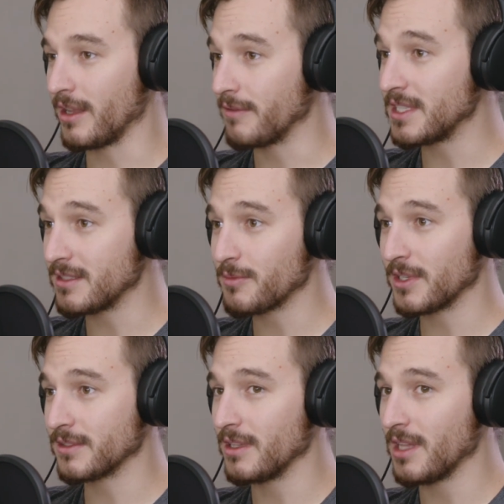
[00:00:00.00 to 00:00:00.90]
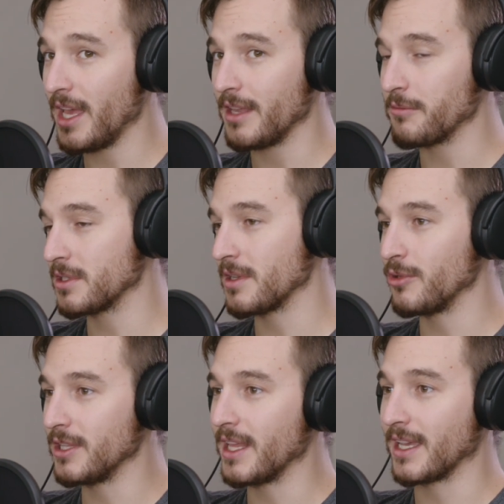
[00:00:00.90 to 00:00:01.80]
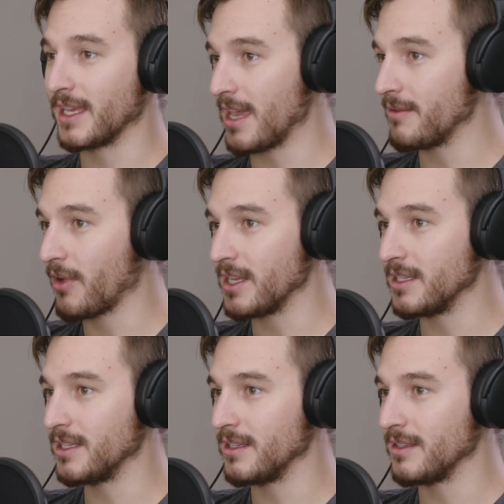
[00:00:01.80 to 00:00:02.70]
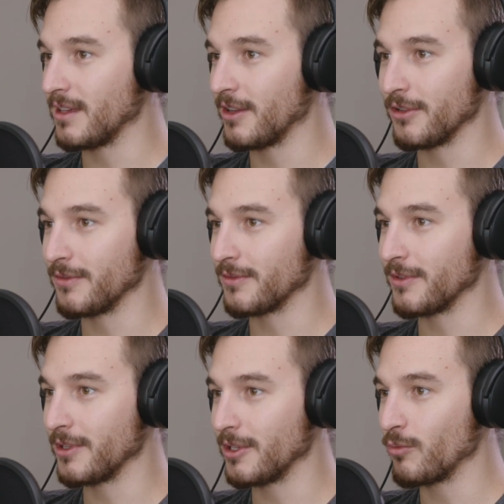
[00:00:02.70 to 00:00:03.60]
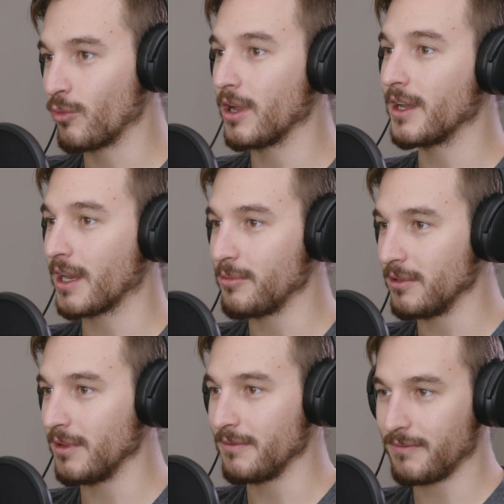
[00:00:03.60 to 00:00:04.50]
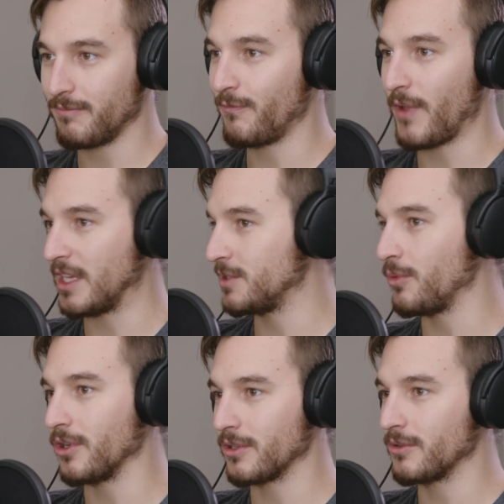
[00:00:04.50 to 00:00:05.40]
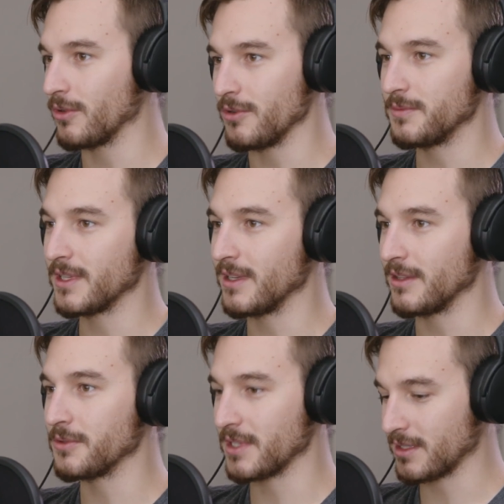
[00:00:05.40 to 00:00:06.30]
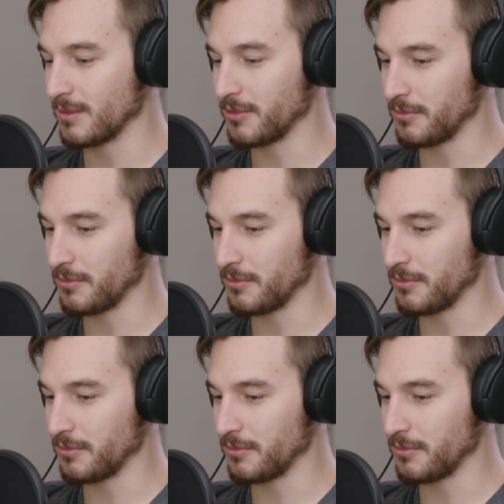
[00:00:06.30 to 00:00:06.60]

But I've seen some things online where someone gave ID. I don't know if we're on a couple of Facebook groups. There was someone